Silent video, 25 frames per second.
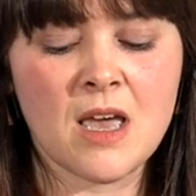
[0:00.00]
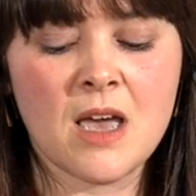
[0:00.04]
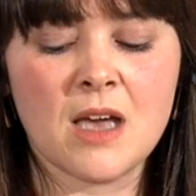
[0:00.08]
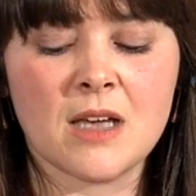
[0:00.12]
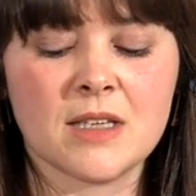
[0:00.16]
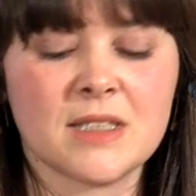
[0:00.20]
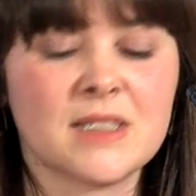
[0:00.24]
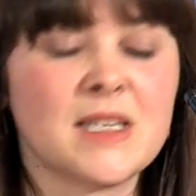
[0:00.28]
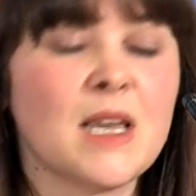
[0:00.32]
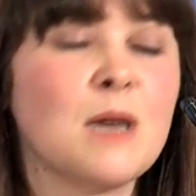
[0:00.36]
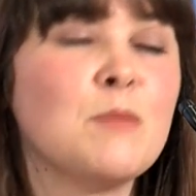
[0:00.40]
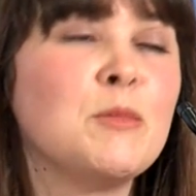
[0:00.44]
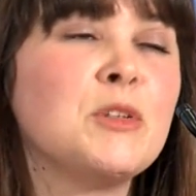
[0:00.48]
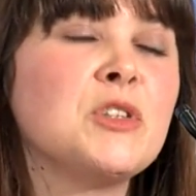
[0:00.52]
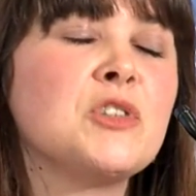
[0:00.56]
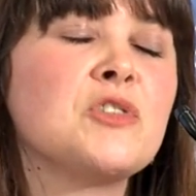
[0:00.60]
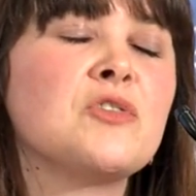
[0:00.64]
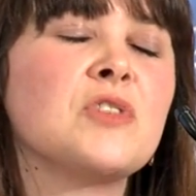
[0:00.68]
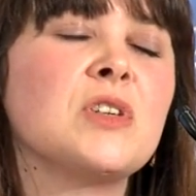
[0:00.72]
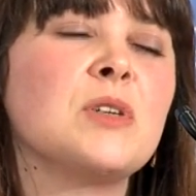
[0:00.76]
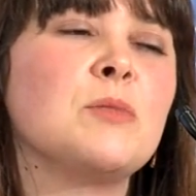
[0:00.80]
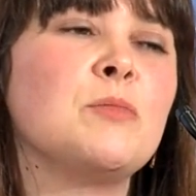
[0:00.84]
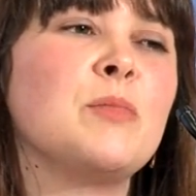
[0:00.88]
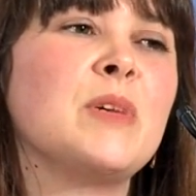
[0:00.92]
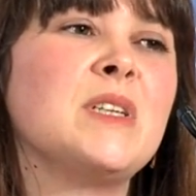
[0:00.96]
as
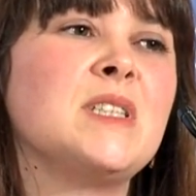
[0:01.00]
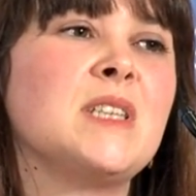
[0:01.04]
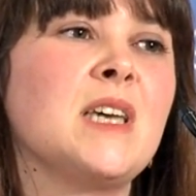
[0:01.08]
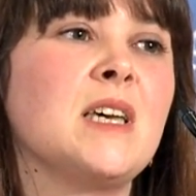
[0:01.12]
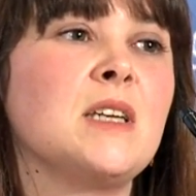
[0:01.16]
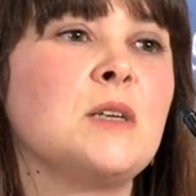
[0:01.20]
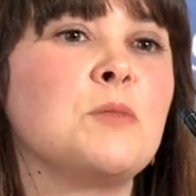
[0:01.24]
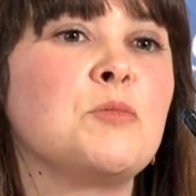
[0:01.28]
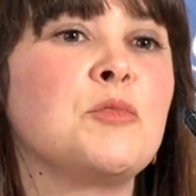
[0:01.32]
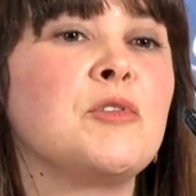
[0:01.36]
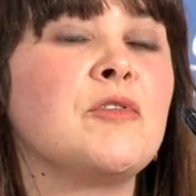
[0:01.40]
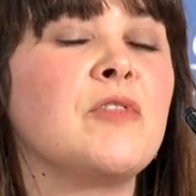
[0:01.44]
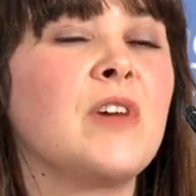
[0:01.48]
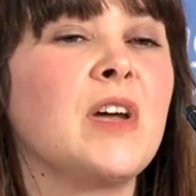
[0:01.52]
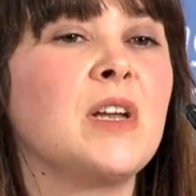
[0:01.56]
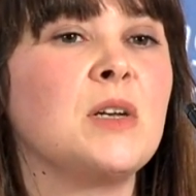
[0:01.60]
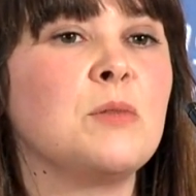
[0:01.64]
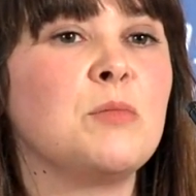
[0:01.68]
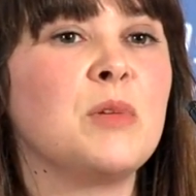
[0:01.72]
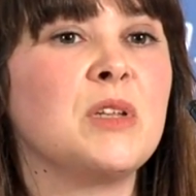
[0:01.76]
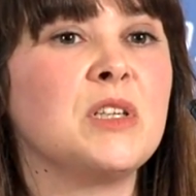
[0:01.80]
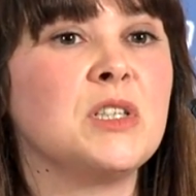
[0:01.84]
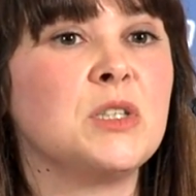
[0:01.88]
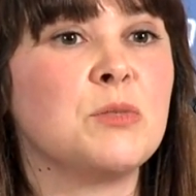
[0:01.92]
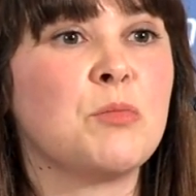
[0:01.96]
demonstrated by data
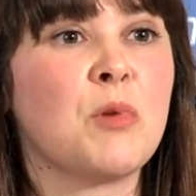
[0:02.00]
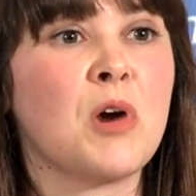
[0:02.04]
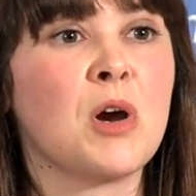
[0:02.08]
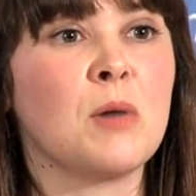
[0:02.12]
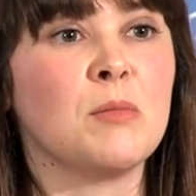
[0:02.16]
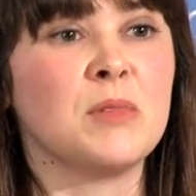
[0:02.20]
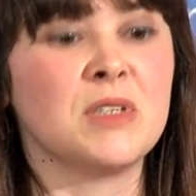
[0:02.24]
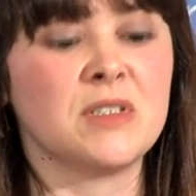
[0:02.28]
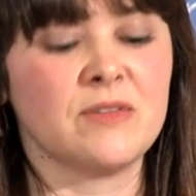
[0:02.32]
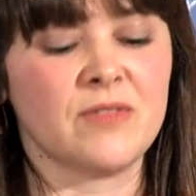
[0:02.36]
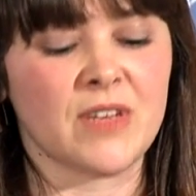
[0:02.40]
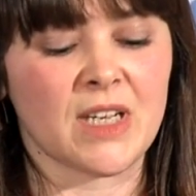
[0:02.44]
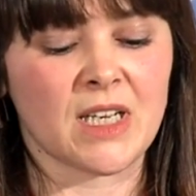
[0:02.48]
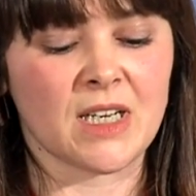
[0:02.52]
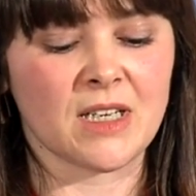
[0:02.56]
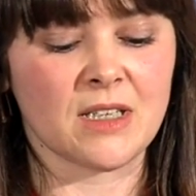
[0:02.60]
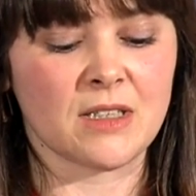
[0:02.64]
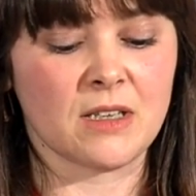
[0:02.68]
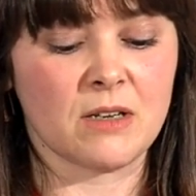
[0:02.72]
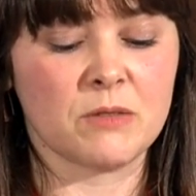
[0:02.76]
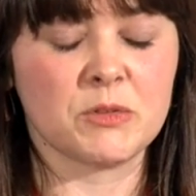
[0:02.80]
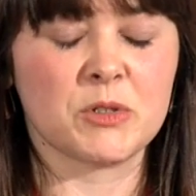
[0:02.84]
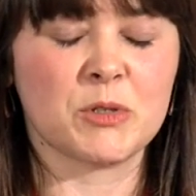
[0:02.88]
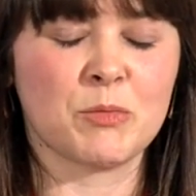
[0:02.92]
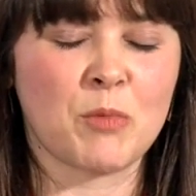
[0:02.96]
provided by the Department of, Engl
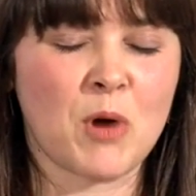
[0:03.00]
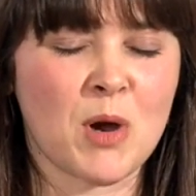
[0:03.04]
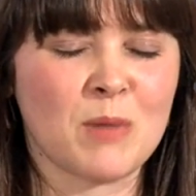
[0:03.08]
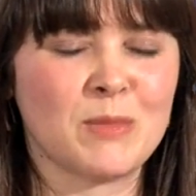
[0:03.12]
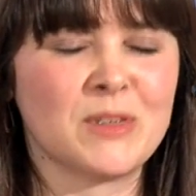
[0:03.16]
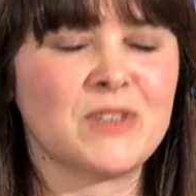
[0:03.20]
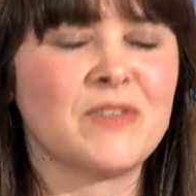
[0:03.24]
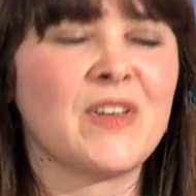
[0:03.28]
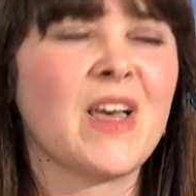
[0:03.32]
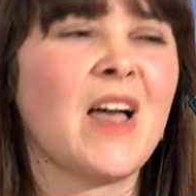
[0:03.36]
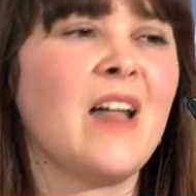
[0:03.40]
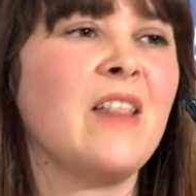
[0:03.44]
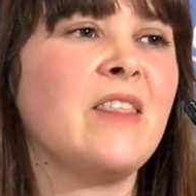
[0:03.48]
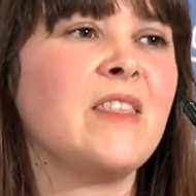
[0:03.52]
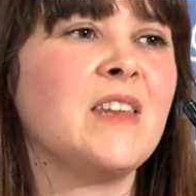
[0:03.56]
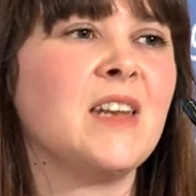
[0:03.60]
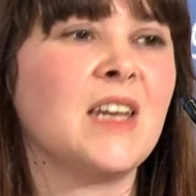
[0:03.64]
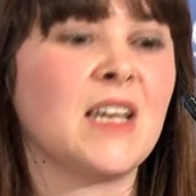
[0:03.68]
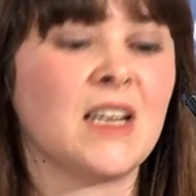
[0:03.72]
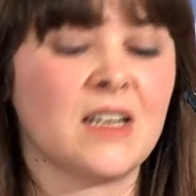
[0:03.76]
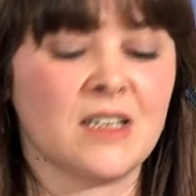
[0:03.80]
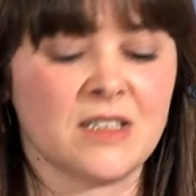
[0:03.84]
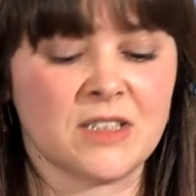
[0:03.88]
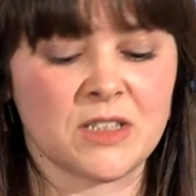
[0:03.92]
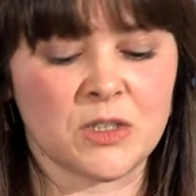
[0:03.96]
Department of Health in
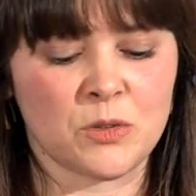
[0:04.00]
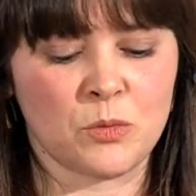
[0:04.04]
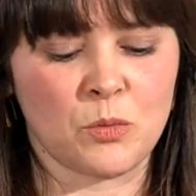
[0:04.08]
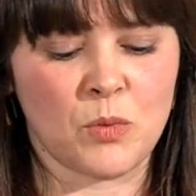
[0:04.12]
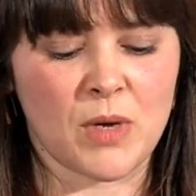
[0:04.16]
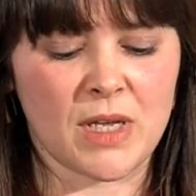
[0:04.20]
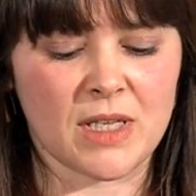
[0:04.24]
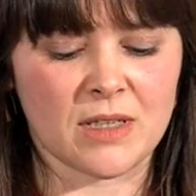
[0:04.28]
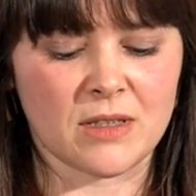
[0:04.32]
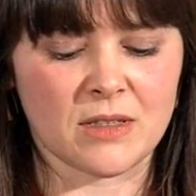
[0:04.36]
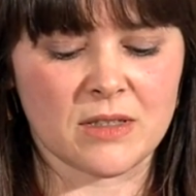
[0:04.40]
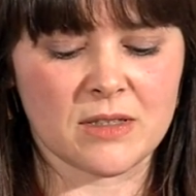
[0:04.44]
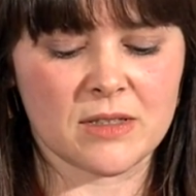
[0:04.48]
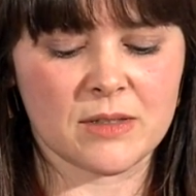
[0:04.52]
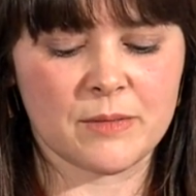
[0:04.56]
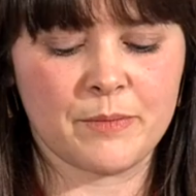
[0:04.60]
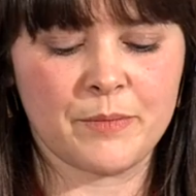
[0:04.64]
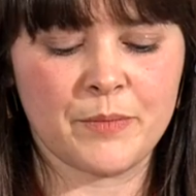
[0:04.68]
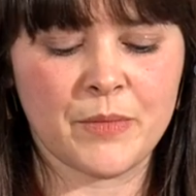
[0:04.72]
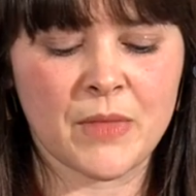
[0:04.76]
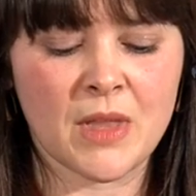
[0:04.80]
England and Wales.